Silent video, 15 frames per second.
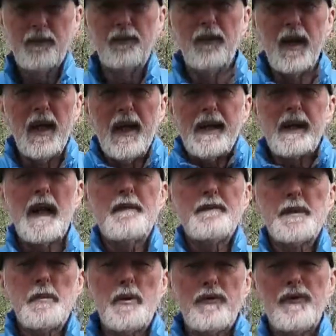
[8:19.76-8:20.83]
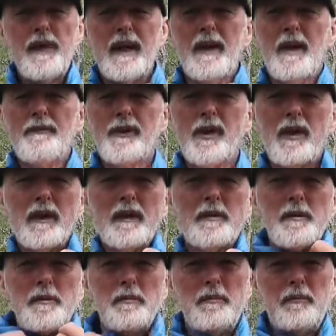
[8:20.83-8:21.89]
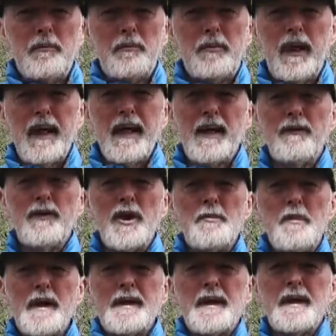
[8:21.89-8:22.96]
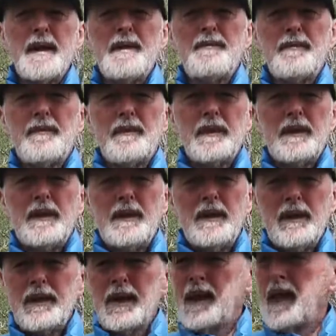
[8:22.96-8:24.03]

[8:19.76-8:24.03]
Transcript: really comfortable fit, and I've got plenty of room underneath to